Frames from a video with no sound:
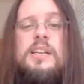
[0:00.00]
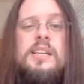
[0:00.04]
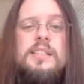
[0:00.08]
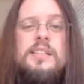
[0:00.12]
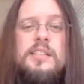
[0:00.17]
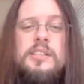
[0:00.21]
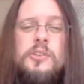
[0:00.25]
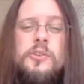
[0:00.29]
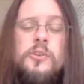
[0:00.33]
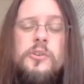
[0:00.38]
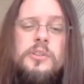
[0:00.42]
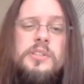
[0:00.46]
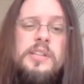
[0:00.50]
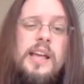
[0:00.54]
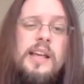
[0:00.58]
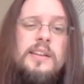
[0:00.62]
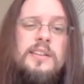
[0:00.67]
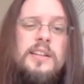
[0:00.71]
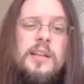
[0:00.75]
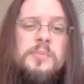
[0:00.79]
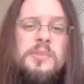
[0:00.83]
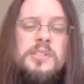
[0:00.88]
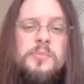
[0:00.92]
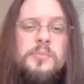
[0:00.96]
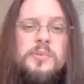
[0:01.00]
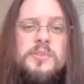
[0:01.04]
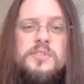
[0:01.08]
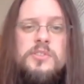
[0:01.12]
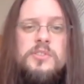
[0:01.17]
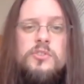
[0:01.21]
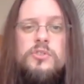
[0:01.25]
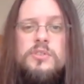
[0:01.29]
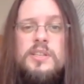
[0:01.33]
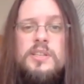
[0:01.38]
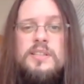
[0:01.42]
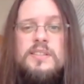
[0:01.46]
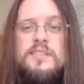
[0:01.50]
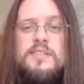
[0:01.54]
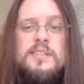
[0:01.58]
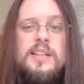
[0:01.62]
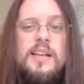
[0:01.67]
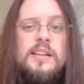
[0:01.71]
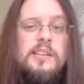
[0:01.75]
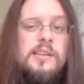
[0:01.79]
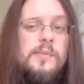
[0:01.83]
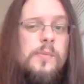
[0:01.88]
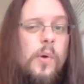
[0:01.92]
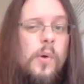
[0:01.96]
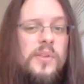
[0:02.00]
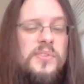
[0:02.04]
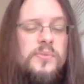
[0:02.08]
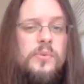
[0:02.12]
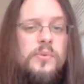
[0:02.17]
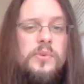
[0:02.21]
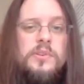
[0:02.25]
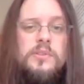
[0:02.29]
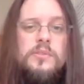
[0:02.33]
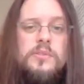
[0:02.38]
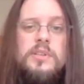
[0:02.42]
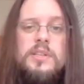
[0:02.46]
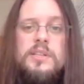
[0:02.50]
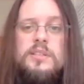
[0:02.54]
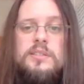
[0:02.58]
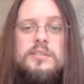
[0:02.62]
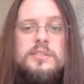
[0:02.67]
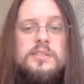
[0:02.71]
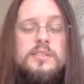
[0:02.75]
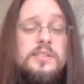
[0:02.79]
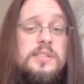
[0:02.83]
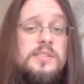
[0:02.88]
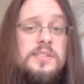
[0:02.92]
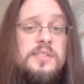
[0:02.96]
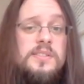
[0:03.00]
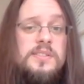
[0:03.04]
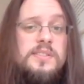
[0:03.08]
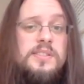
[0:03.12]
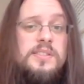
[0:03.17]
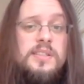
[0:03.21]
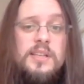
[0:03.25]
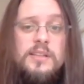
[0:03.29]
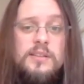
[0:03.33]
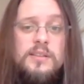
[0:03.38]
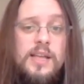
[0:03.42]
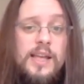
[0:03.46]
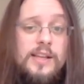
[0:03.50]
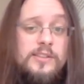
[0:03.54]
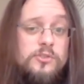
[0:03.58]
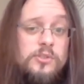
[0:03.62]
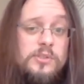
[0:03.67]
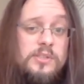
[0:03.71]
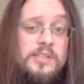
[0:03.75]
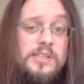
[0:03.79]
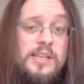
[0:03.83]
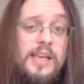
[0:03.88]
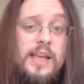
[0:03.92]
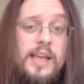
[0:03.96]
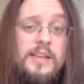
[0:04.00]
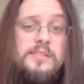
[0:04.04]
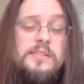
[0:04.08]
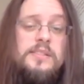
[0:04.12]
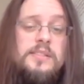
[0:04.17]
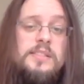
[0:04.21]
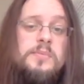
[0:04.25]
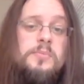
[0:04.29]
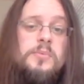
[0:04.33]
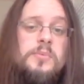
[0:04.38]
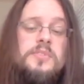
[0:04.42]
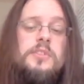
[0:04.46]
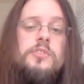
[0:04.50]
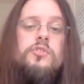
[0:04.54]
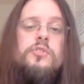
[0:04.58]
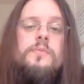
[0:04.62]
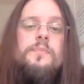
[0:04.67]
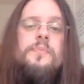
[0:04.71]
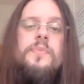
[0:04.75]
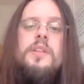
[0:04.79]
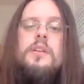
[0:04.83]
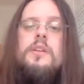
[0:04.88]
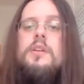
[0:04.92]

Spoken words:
and you could end up in a position that is slightly worse for you, and this is actually the case in this position.